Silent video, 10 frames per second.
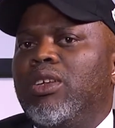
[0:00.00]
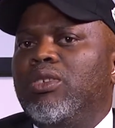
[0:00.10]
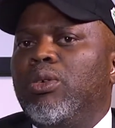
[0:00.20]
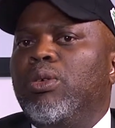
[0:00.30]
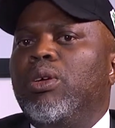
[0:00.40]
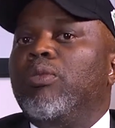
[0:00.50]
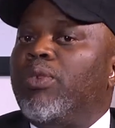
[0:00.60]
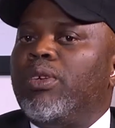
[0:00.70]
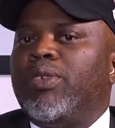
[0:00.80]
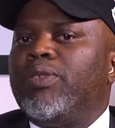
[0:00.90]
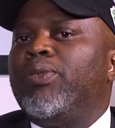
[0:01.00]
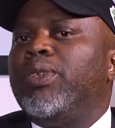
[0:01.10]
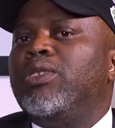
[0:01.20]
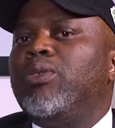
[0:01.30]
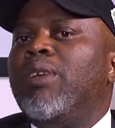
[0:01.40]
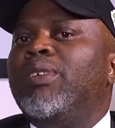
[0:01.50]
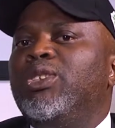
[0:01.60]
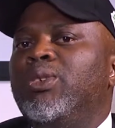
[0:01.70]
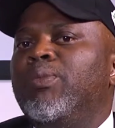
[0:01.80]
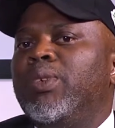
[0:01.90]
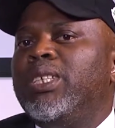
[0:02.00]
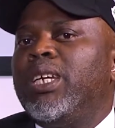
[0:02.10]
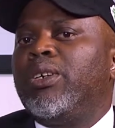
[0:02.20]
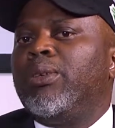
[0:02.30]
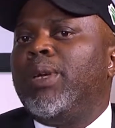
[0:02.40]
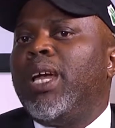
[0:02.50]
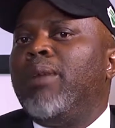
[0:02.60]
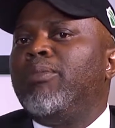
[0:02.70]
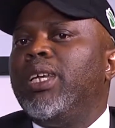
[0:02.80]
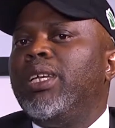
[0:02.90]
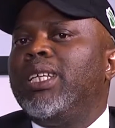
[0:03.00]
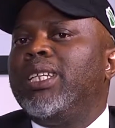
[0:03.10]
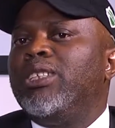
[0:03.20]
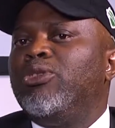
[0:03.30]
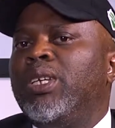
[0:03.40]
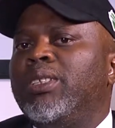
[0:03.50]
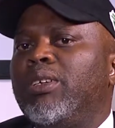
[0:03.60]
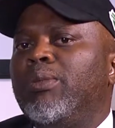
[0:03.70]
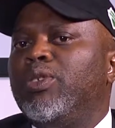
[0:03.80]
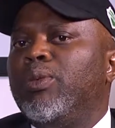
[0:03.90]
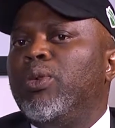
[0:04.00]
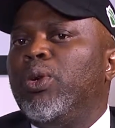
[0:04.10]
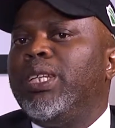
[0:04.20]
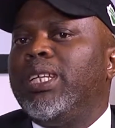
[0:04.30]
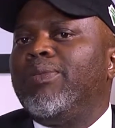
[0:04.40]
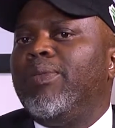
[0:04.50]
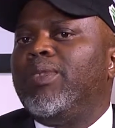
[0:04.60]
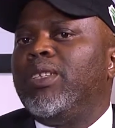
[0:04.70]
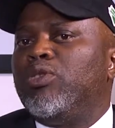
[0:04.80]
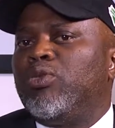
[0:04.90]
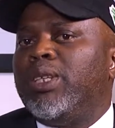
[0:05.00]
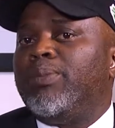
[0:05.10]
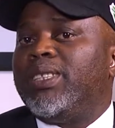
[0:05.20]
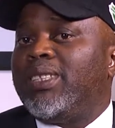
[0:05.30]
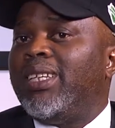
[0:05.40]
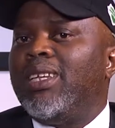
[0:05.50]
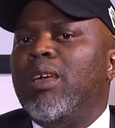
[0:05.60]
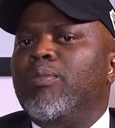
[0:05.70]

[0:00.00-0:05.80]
So first of all is to have a dream for the economy. I'm saying that Nigeria's economy should be growing at 15 to 20%.